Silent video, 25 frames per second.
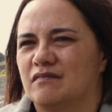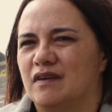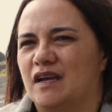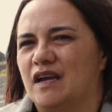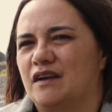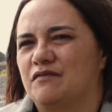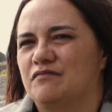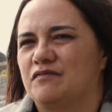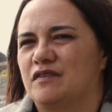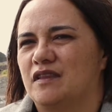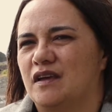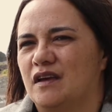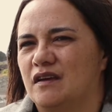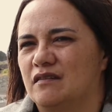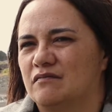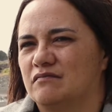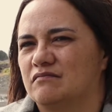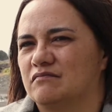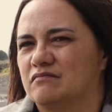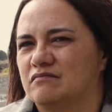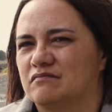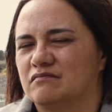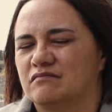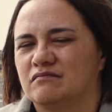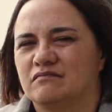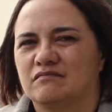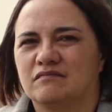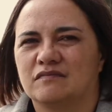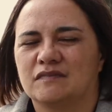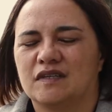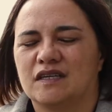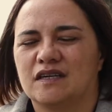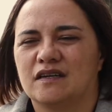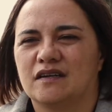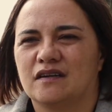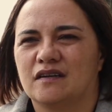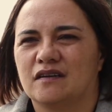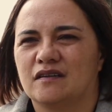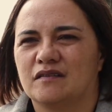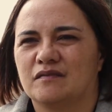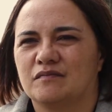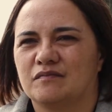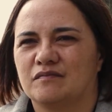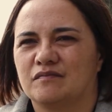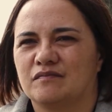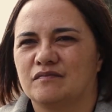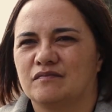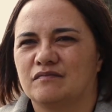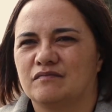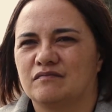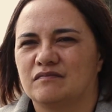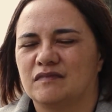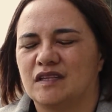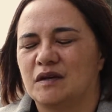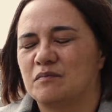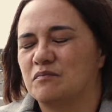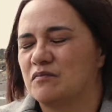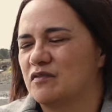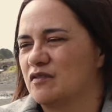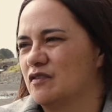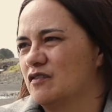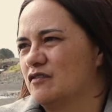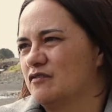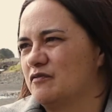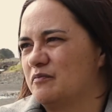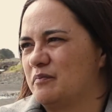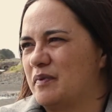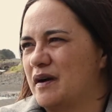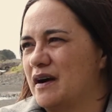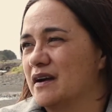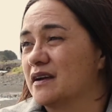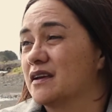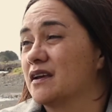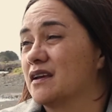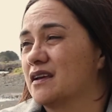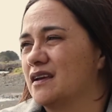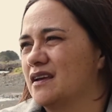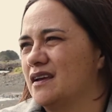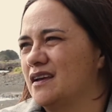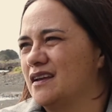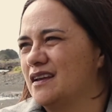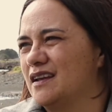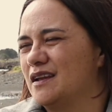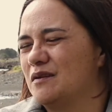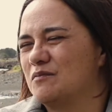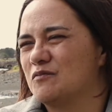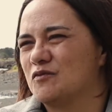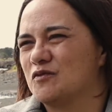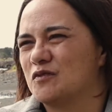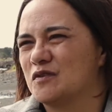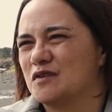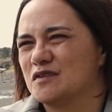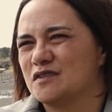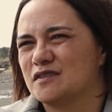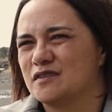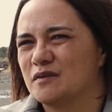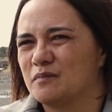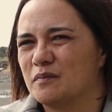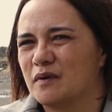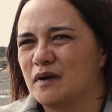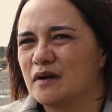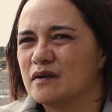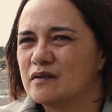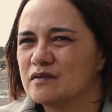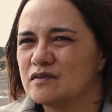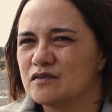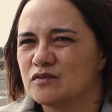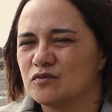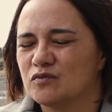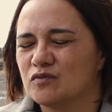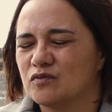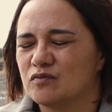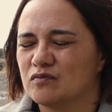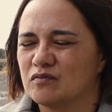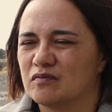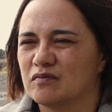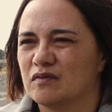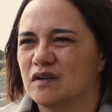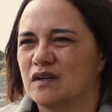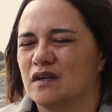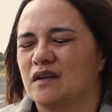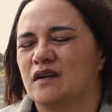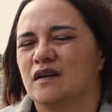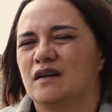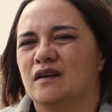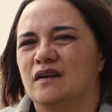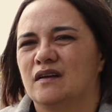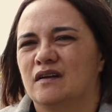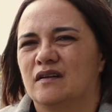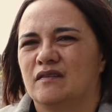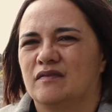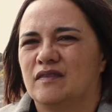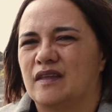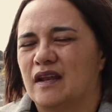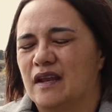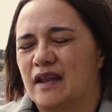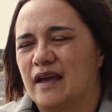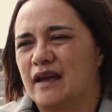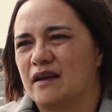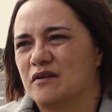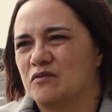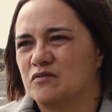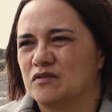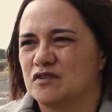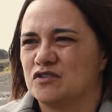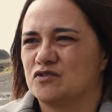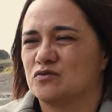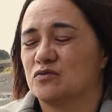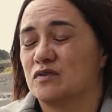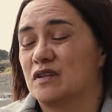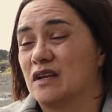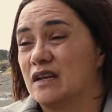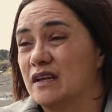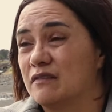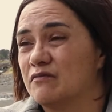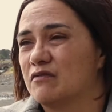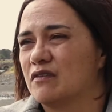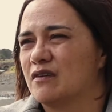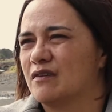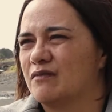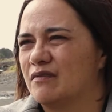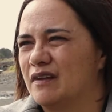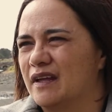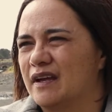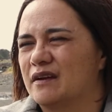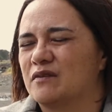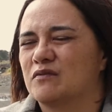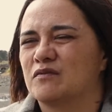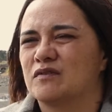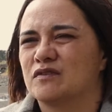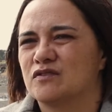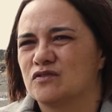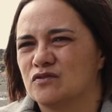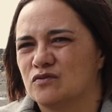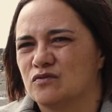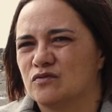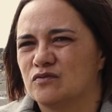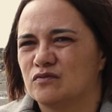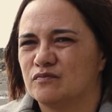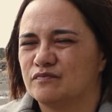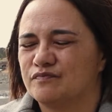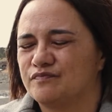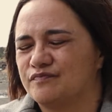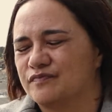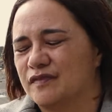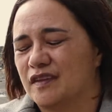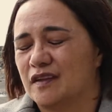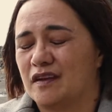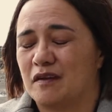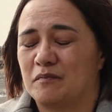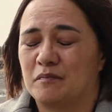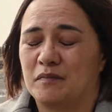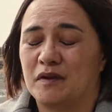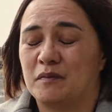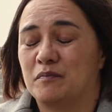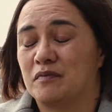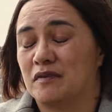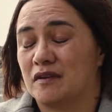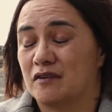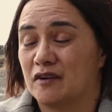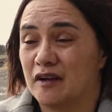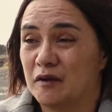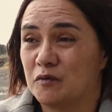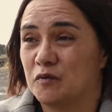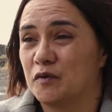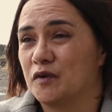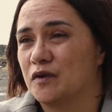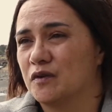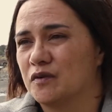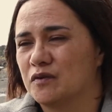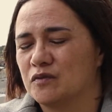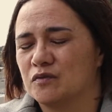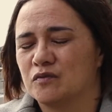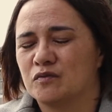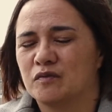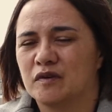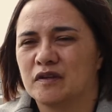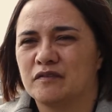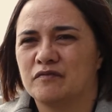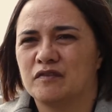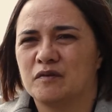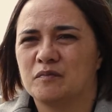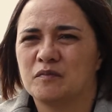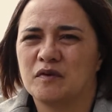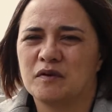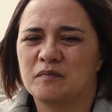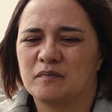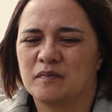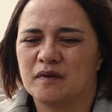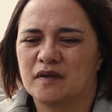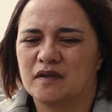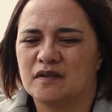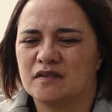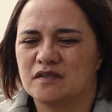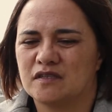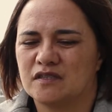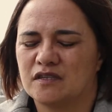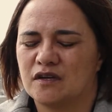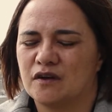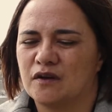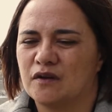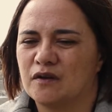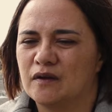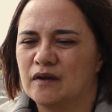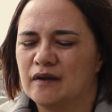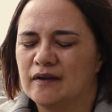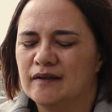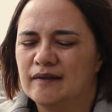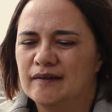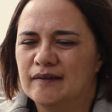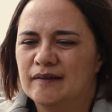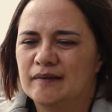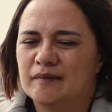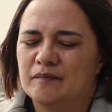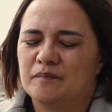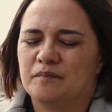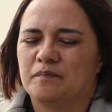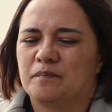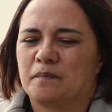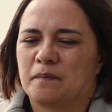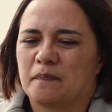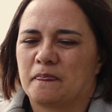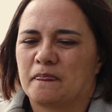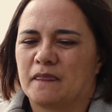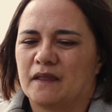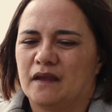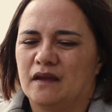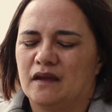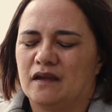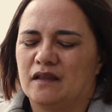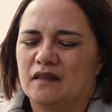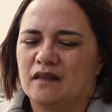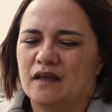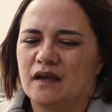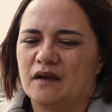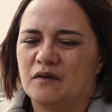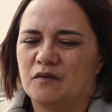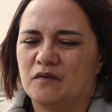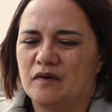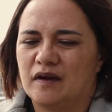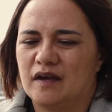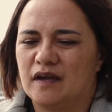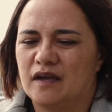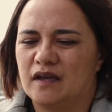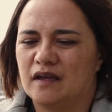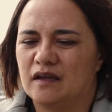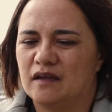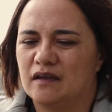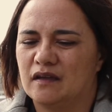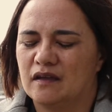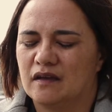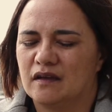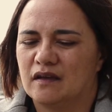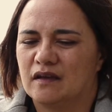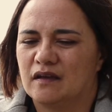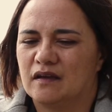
have that number of Pākeke anymore, I suppose, or the language or the level of language, or people are at work or whatever it might be. So in that way,